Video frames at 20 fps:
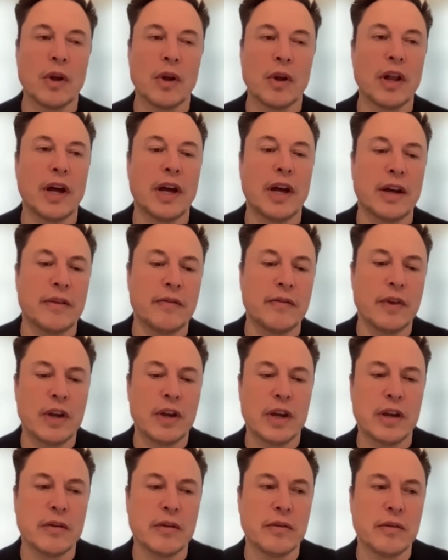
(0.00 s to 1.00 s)
Well, um,
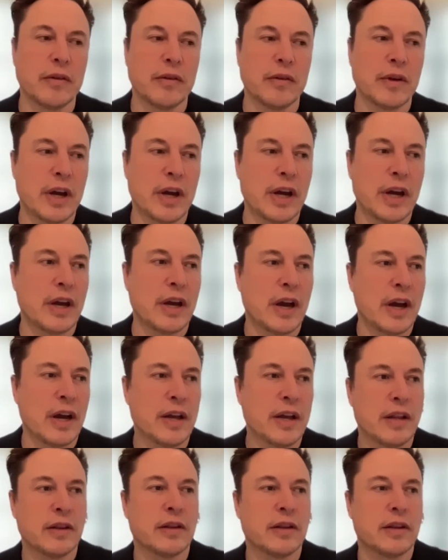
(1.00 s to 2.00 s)

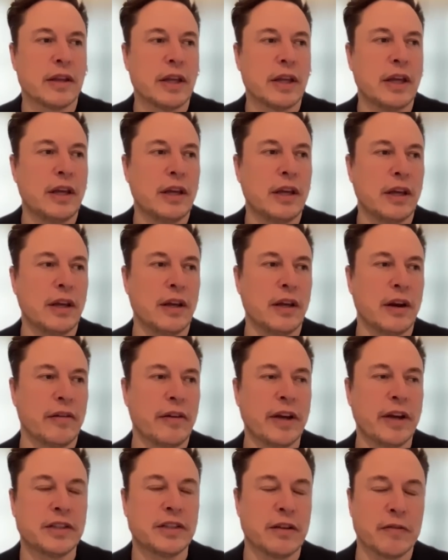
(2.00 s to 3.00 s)
the you know
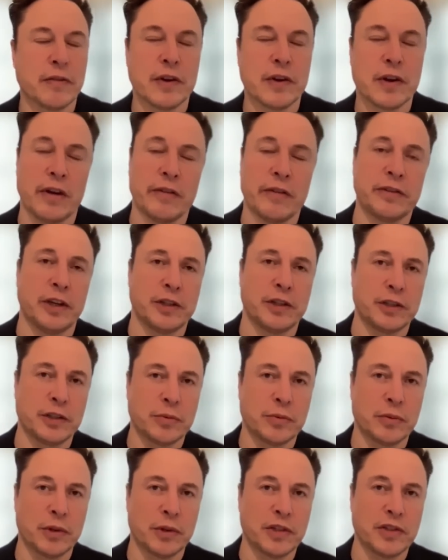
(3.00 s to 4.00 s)
I've had some
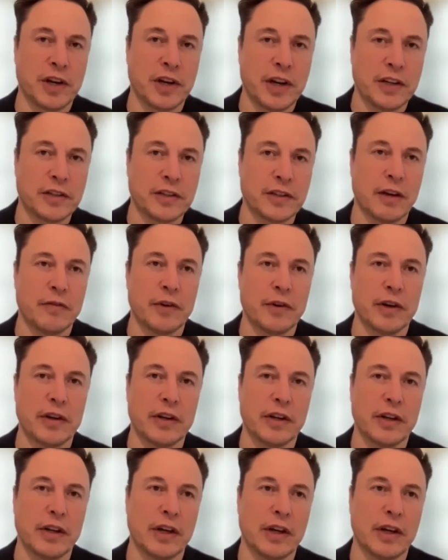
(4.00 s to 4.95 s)
conversations with the Chinese government